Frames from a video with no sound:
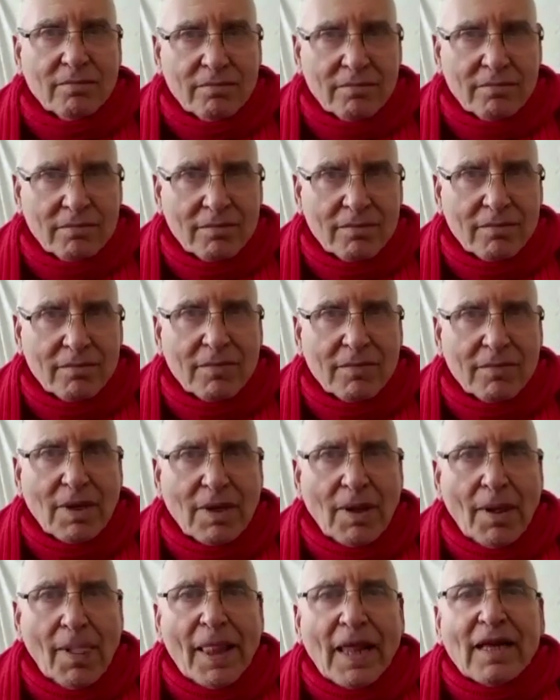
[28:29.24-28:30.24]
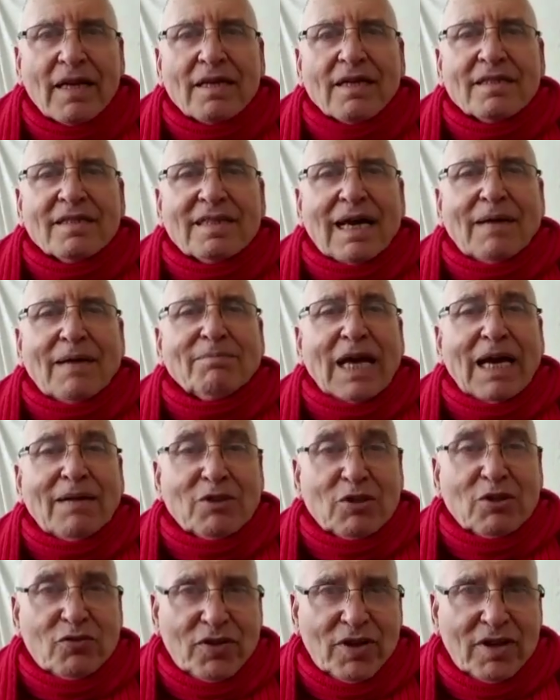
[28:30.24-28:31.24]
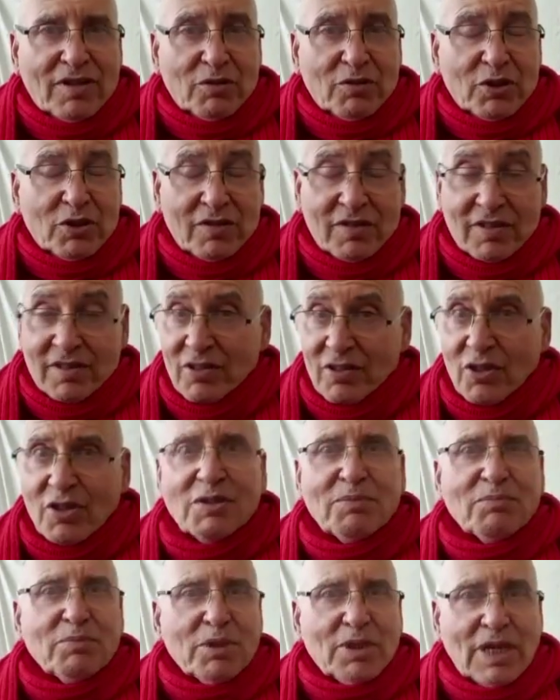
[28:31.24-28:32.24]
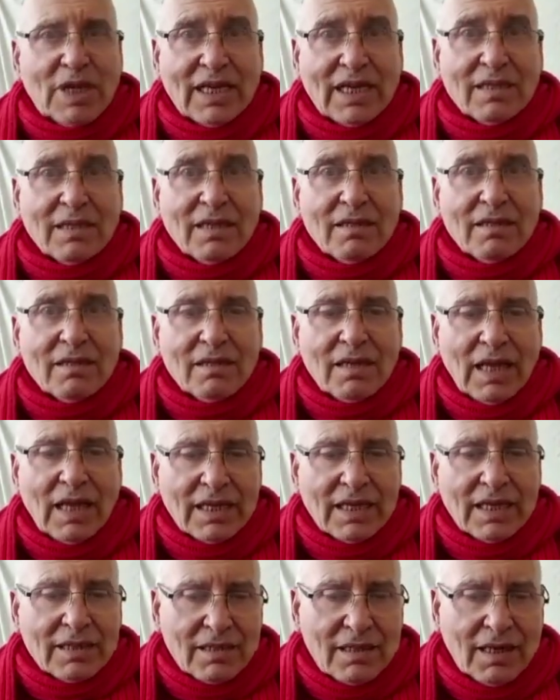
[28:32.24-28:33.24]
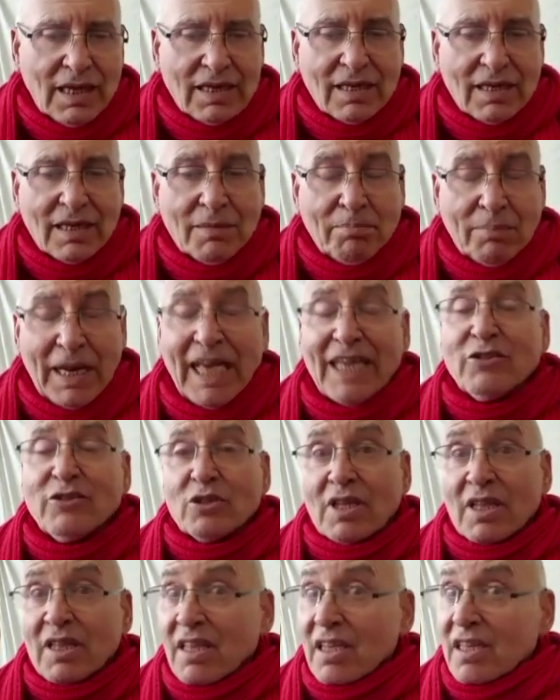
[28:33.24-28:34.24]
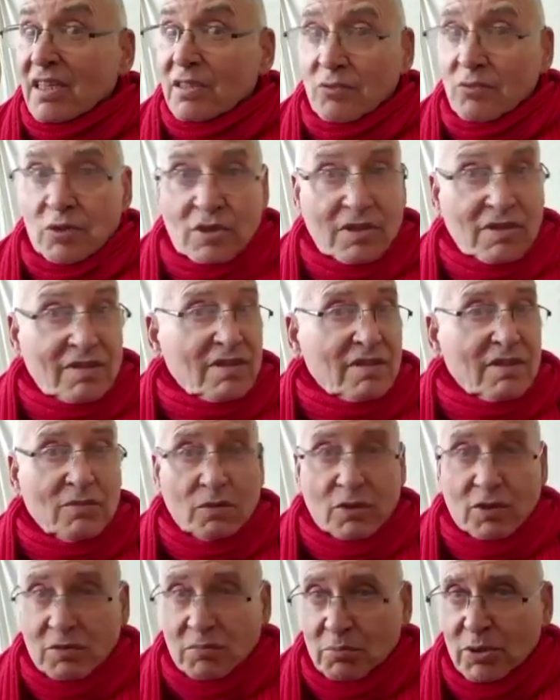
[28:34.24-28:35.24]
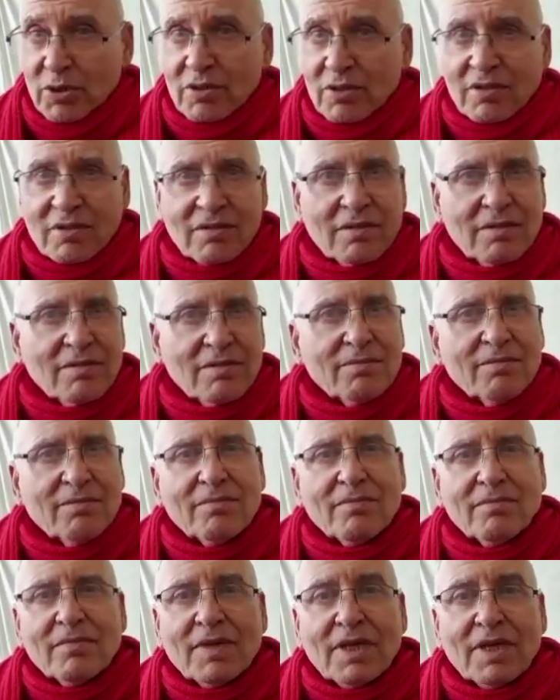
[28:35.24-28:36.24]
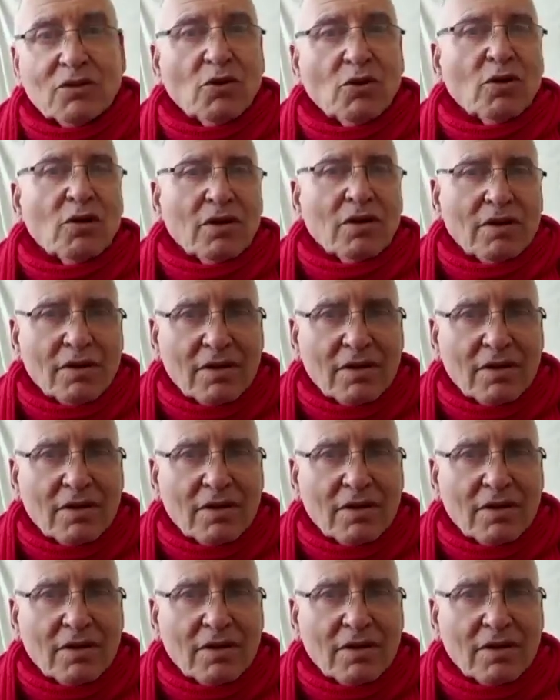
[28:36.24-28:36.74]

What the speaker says: Yeah. Sometimes you feel that what you see is not important. Like Plato didn't think that what he sees was important at all.